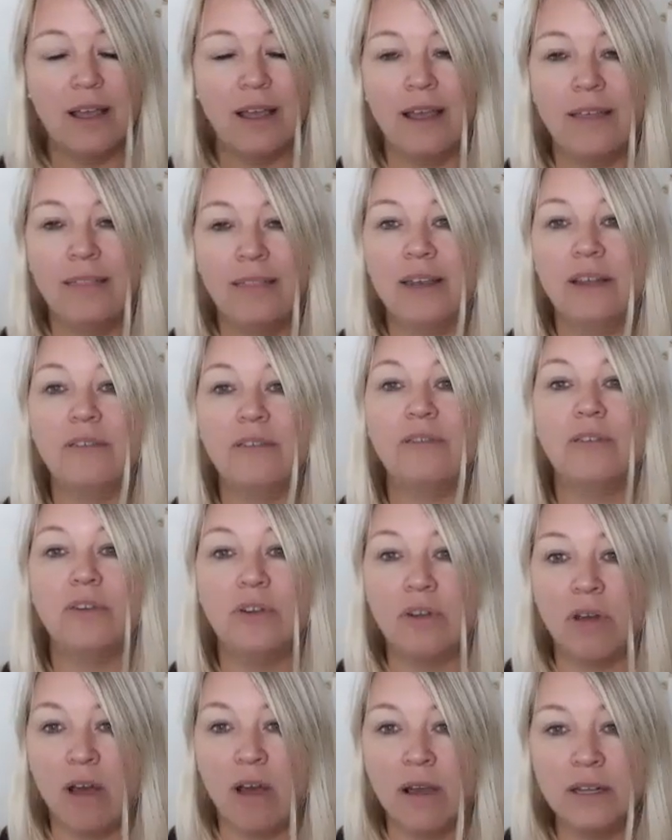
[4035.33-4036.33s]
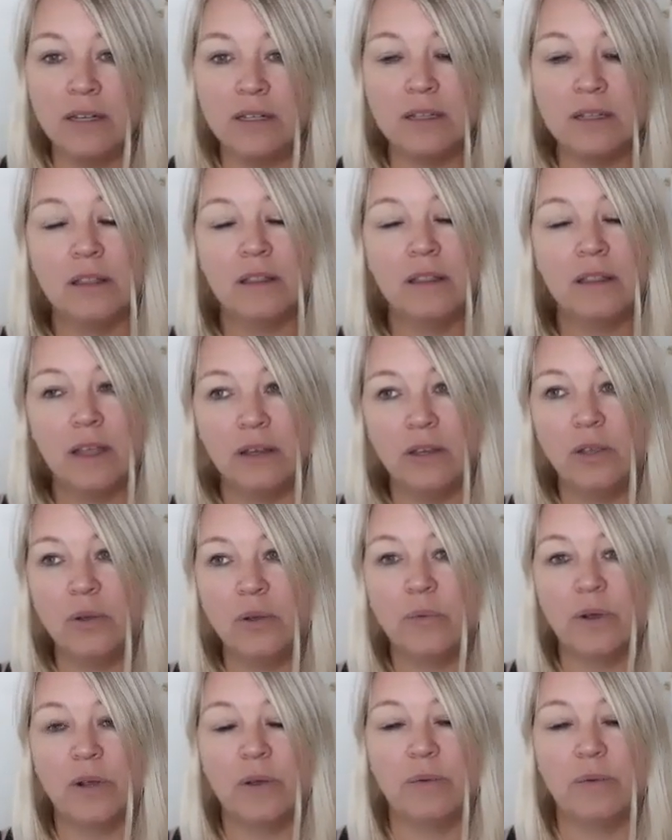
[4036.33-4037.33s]
And then if you're not, then you
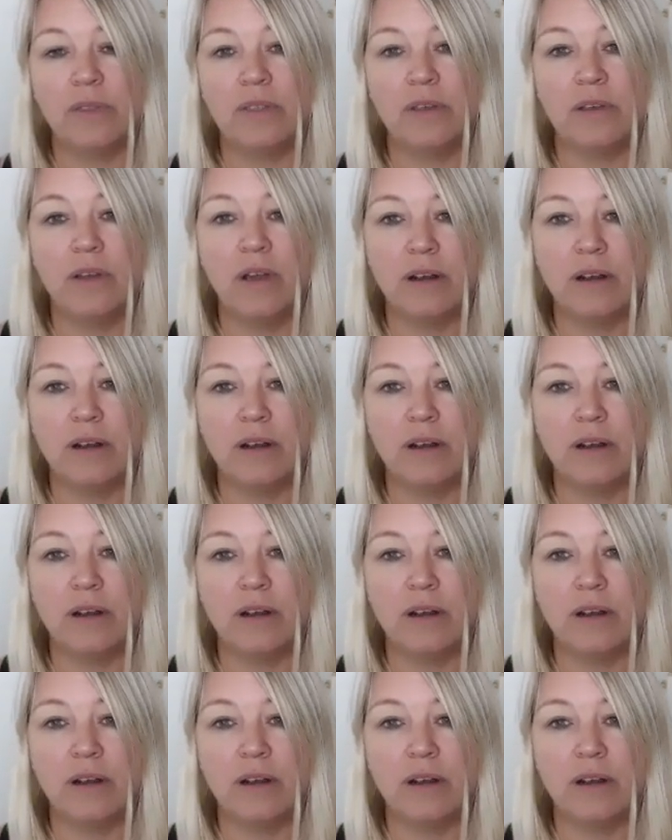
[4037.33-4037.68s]
work with the